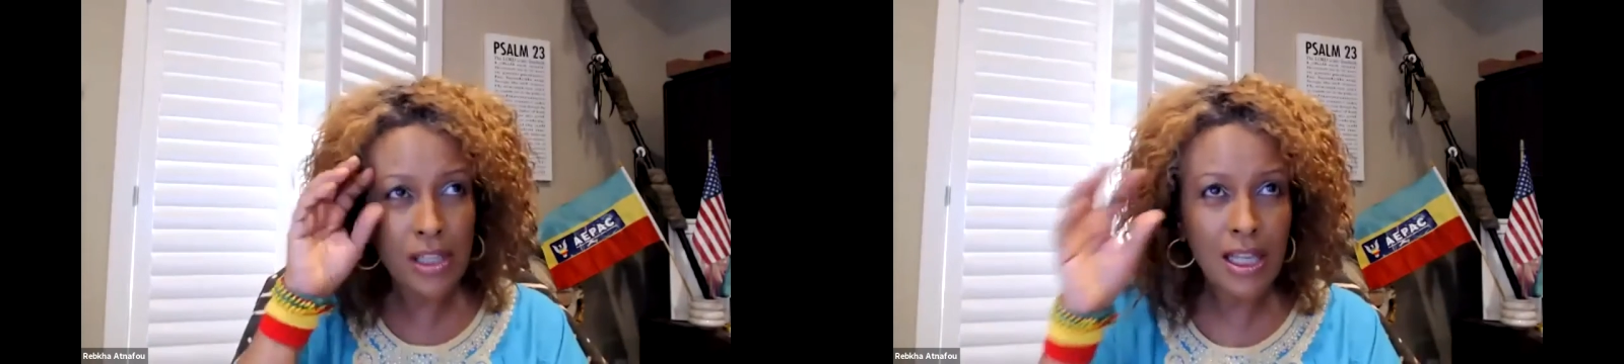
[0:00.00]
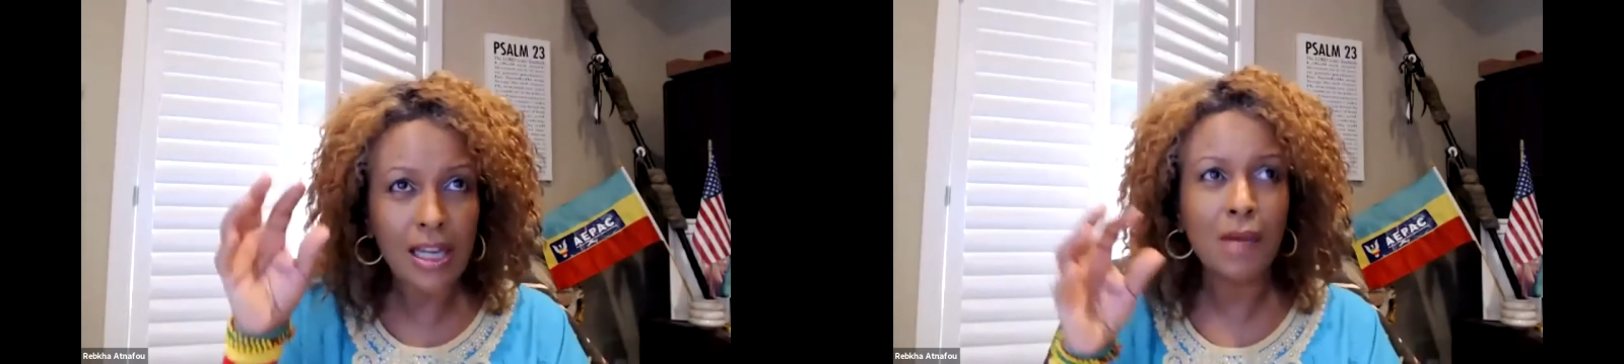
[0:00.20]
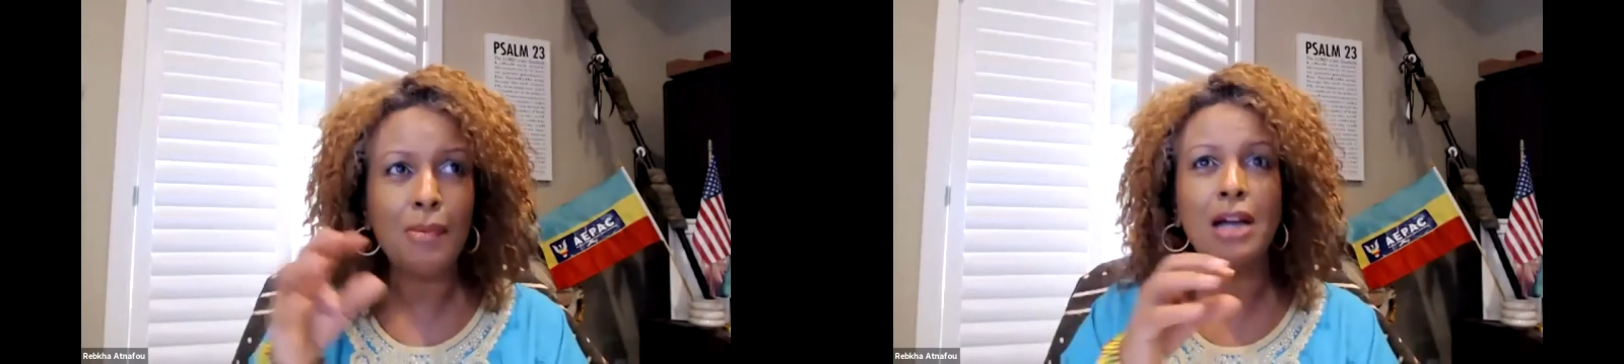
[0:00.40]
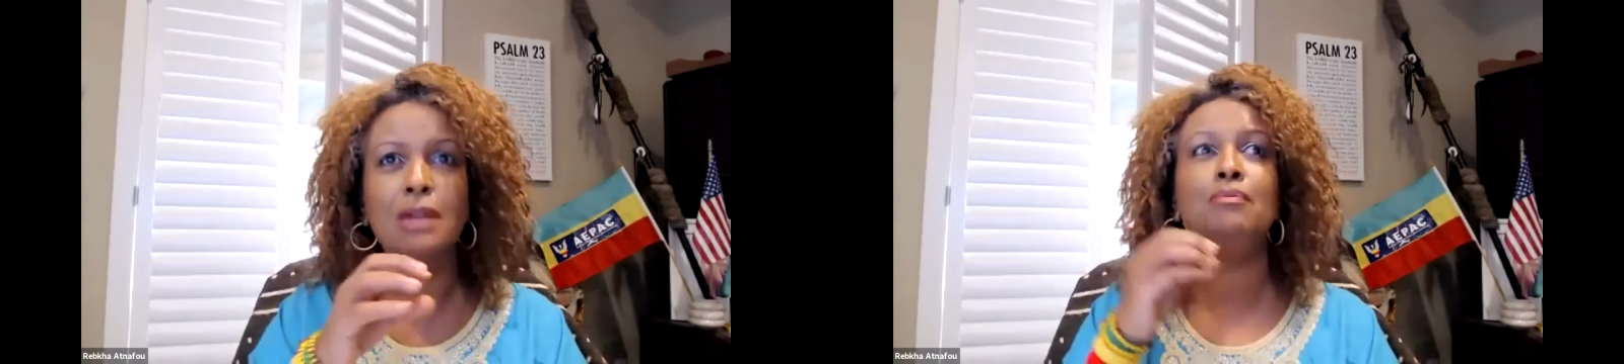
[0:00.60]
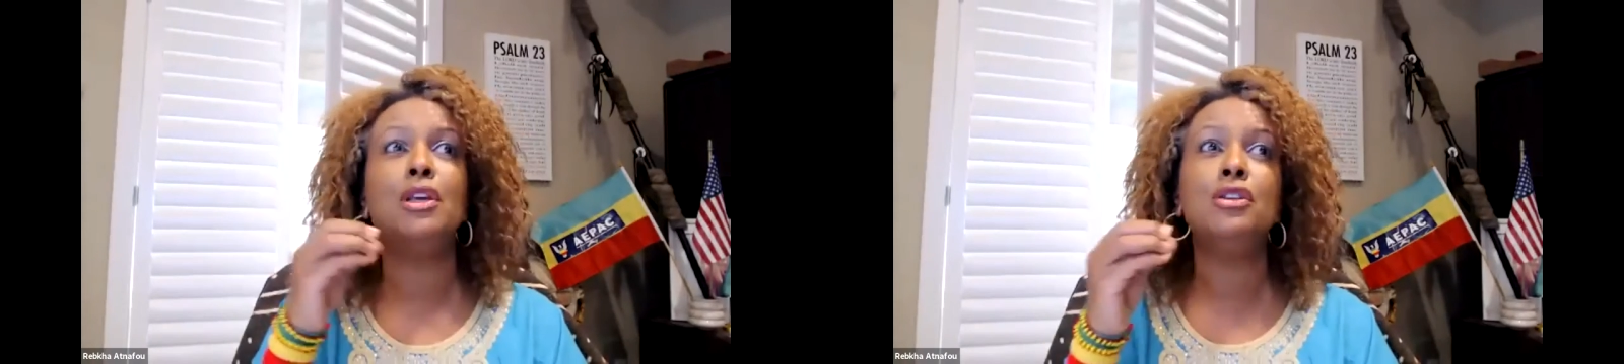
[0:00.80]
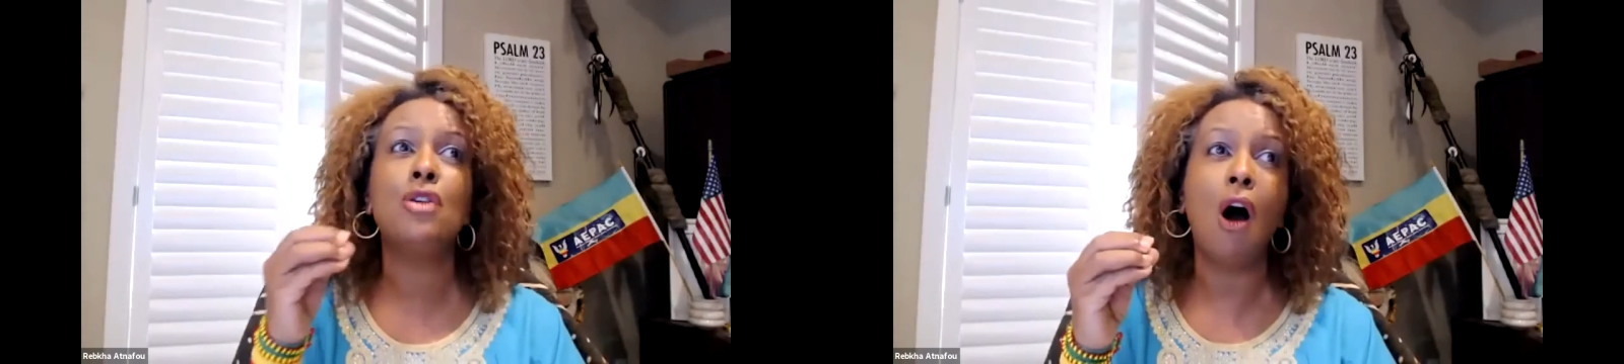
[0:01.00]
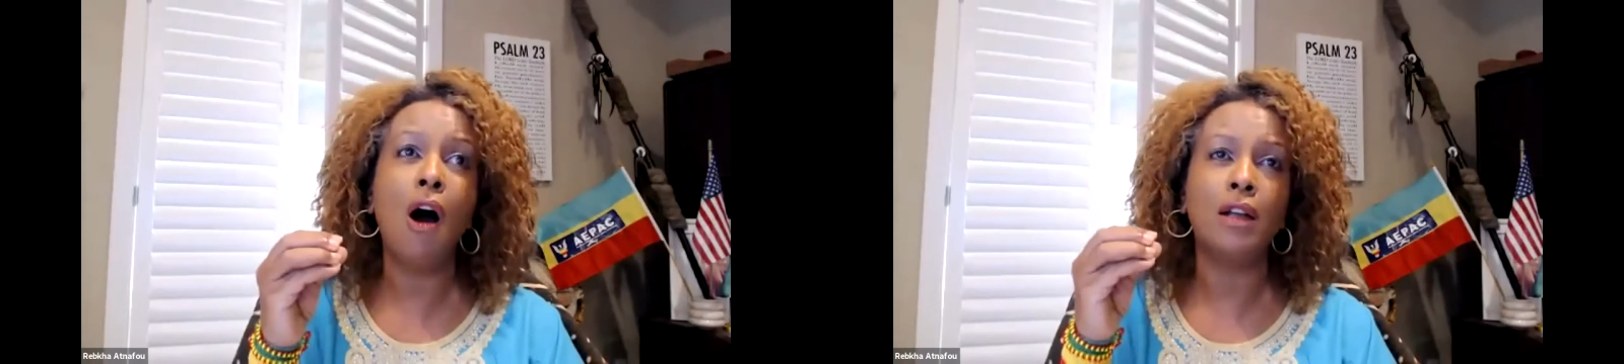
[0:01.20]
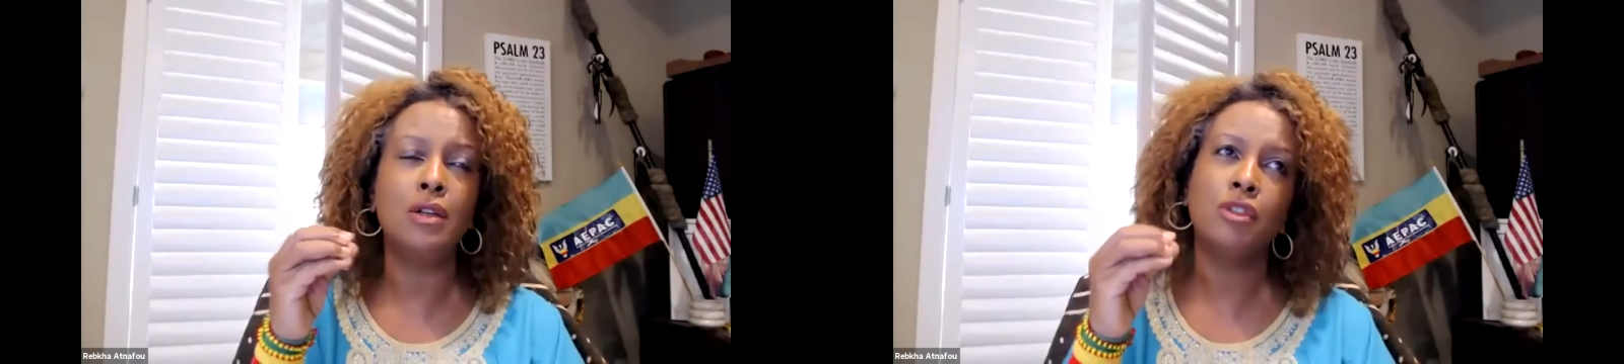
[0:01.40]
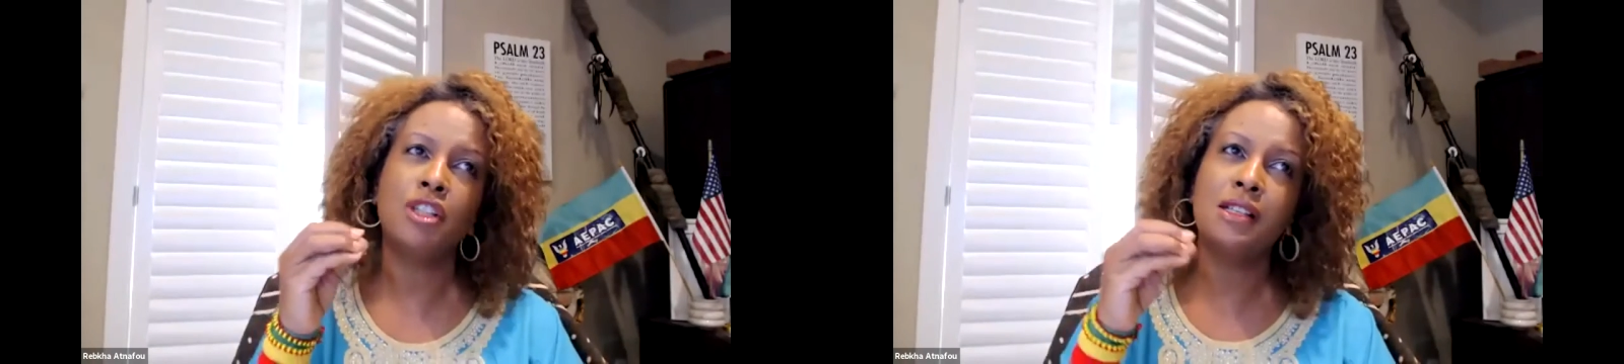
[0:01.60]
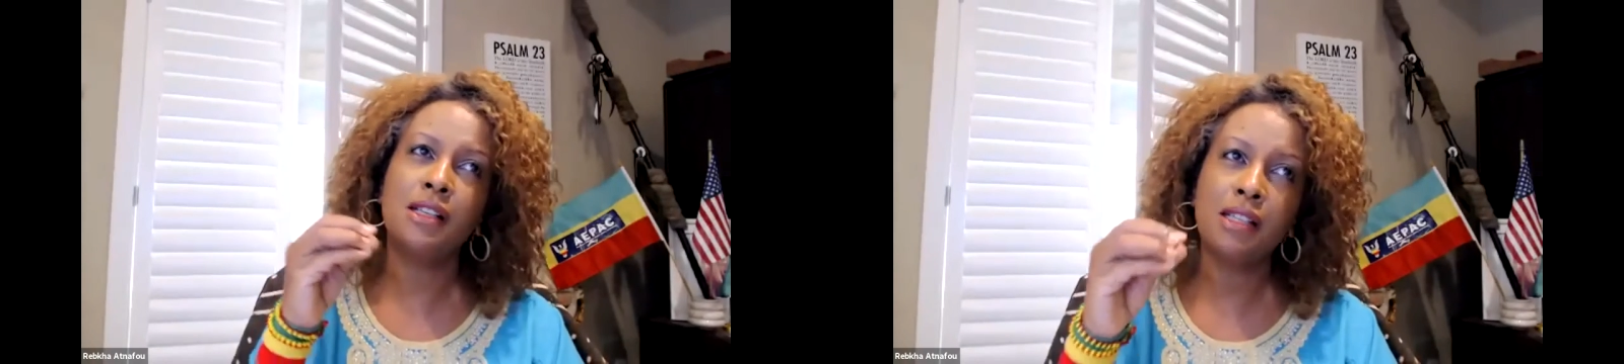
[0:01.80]
think about beyond
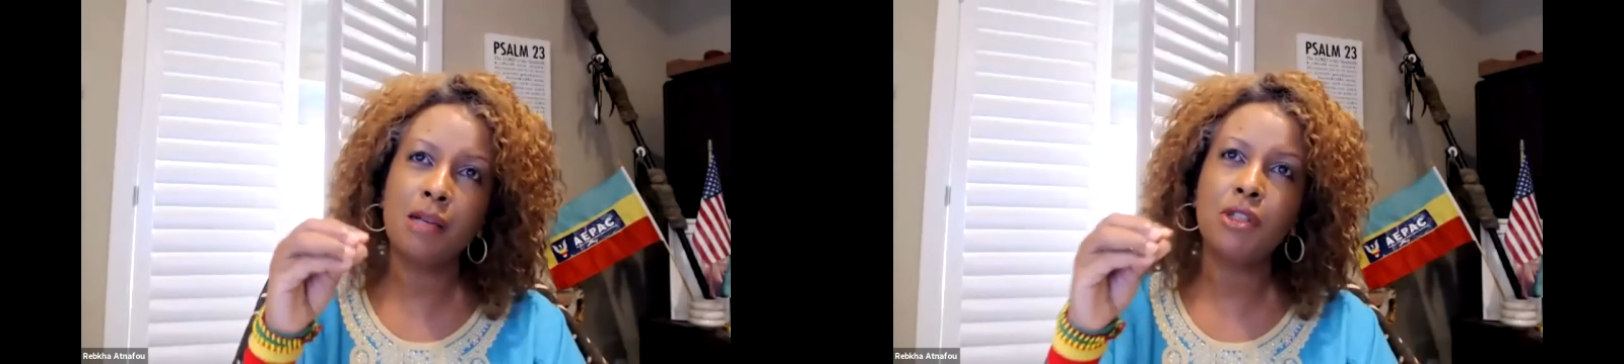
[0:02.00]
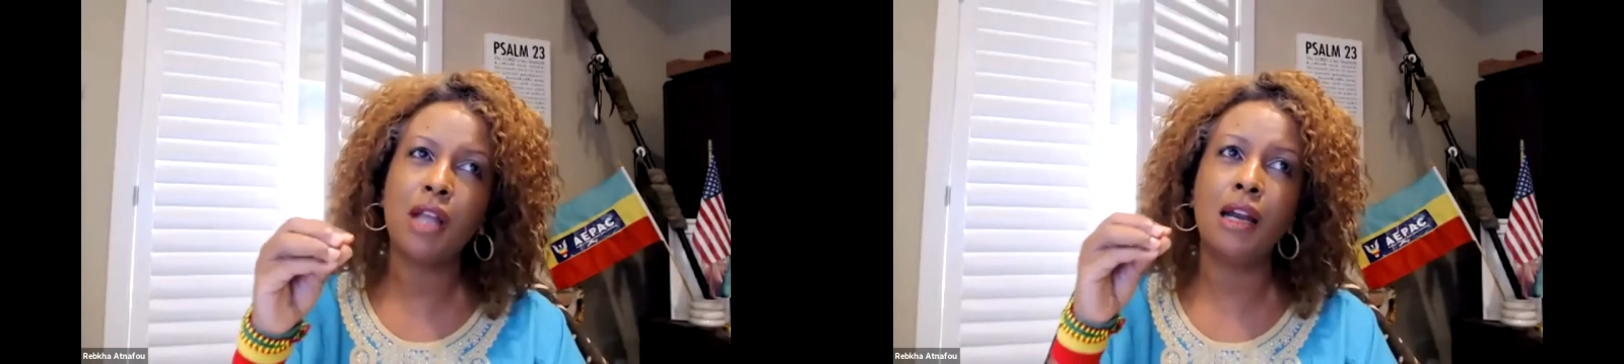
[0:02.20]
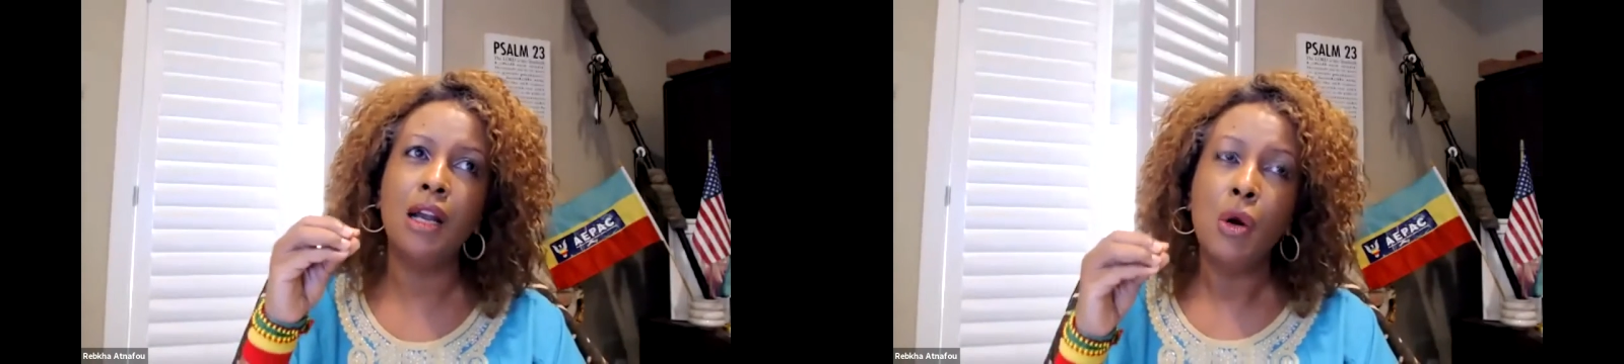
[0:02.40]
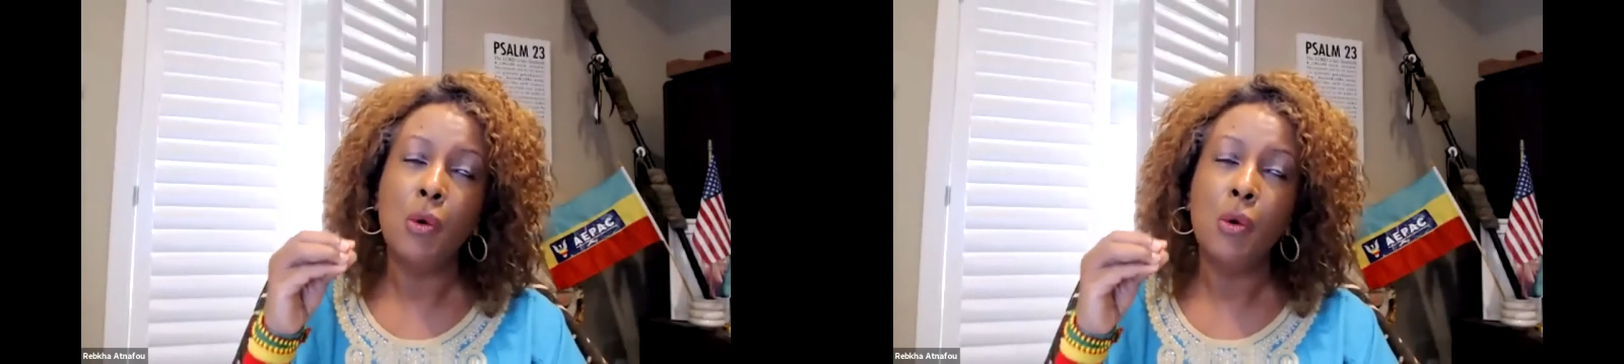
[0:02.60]
the systems that